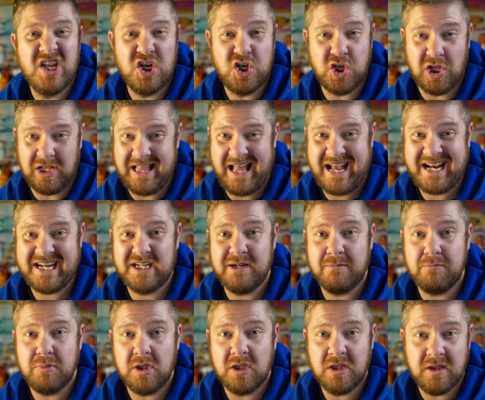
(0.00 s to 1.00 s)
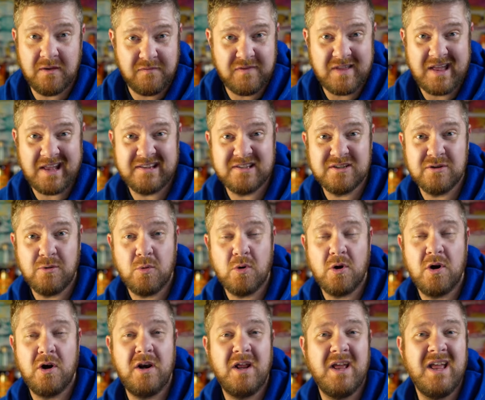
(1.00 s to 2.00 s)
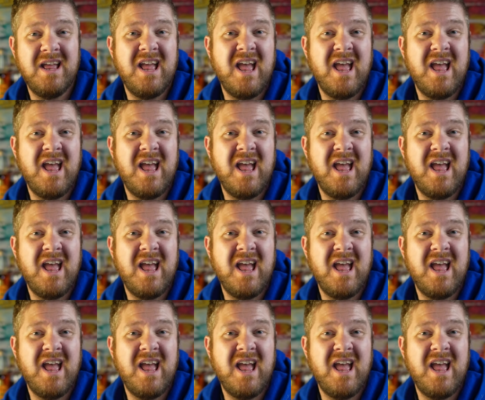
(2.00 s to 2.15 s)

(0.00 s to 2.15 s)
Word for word: delectable, if that's a word,